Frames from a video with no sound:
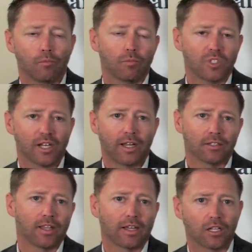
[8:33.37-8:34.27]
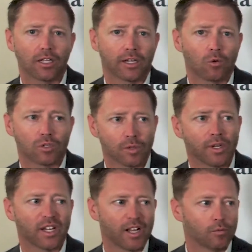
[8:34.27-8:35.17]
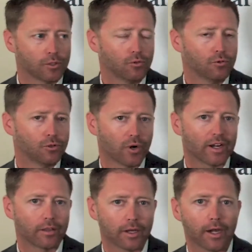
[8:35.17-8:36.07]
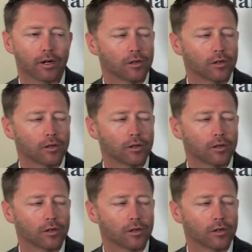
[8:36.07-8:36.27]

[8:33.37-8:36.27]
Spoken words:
sent out to that clinic where somebody can help to direct the care.